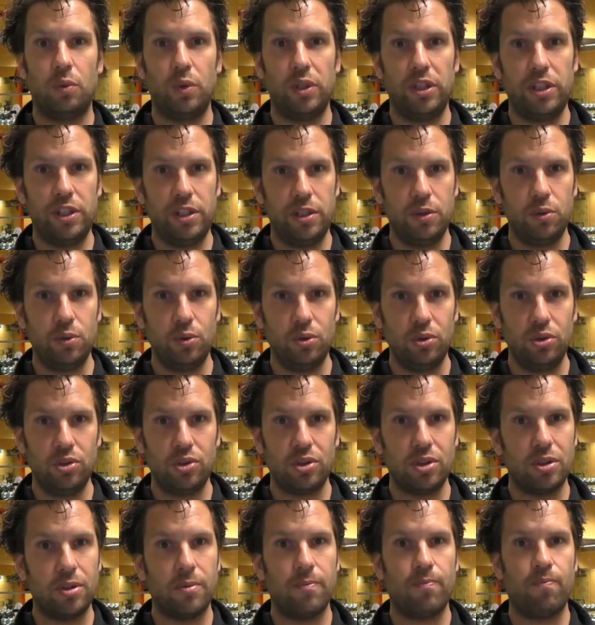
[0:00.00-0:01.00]
we
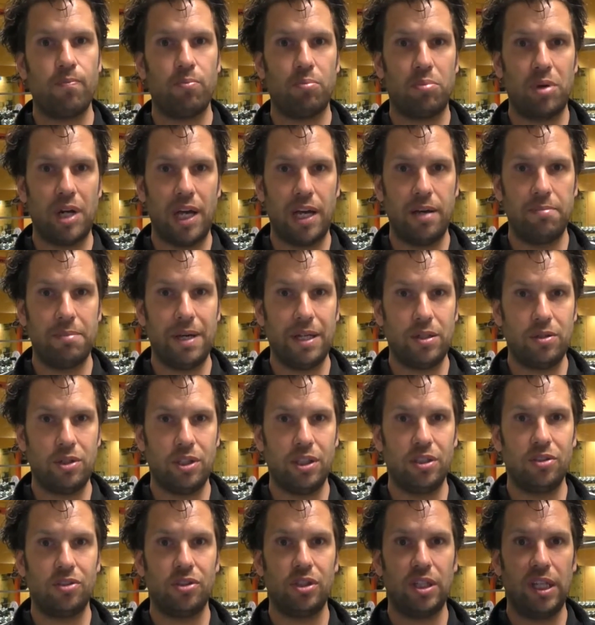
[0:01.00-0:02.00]
use
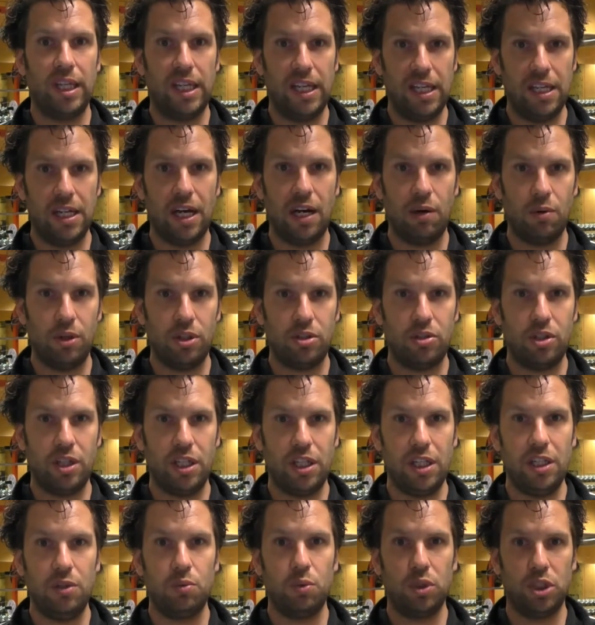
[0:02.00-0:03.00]
plyometrics in our
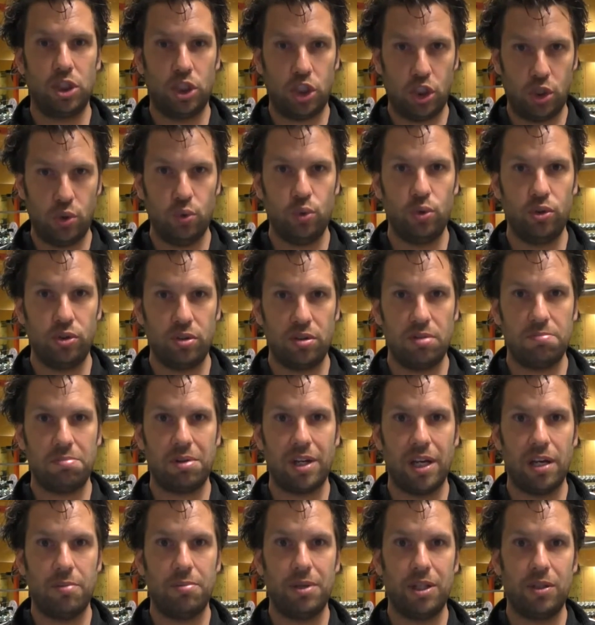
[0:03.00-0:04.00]
training. We choose the
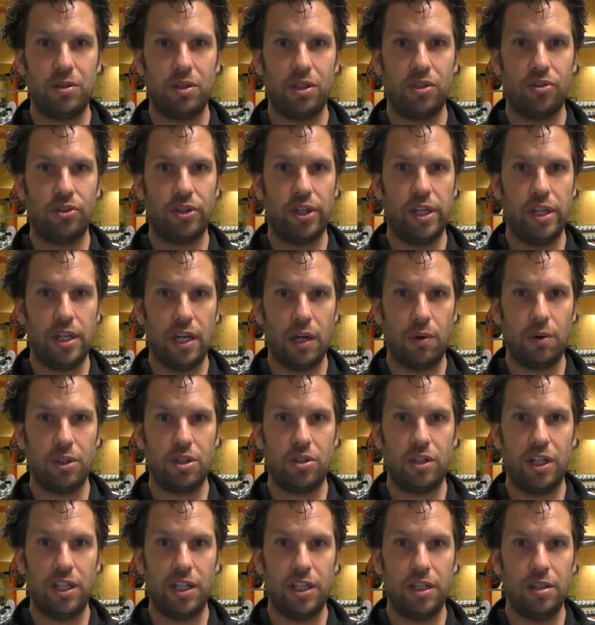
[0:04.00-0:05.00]
plyometrics in
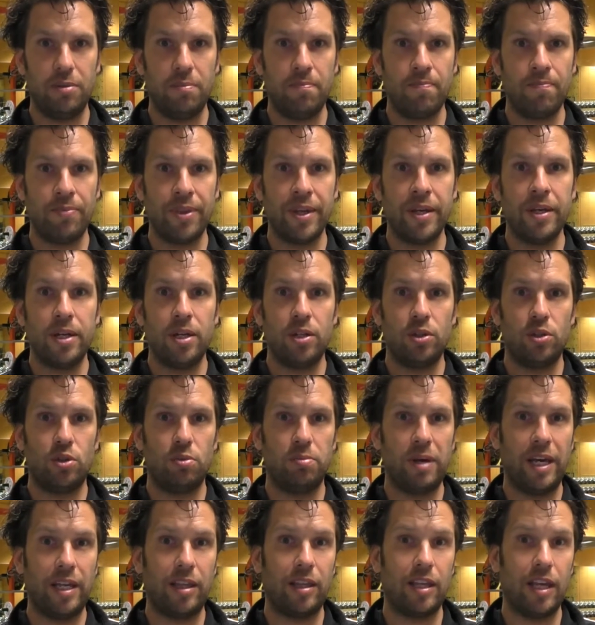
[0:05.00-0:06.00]
our training
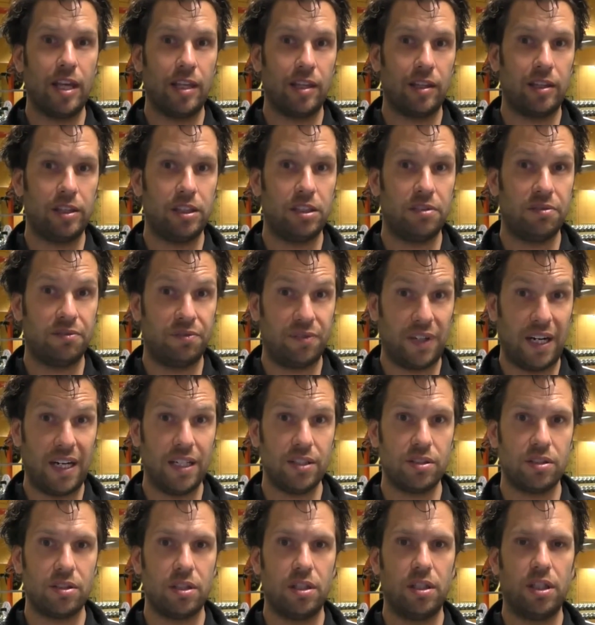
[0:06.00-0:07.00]
to make the athletes
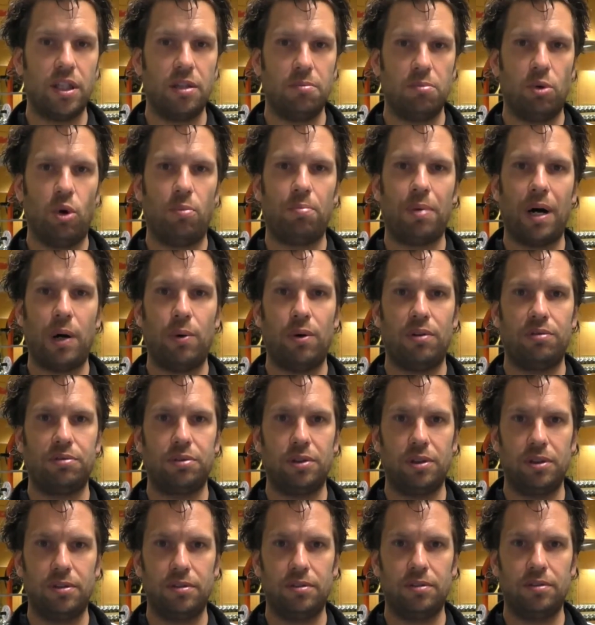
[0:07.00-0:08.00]
faster and more
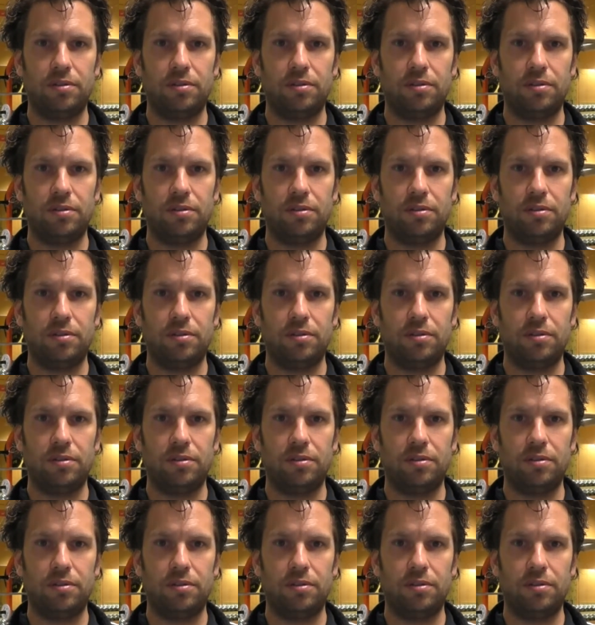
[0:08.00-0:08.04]
powerful.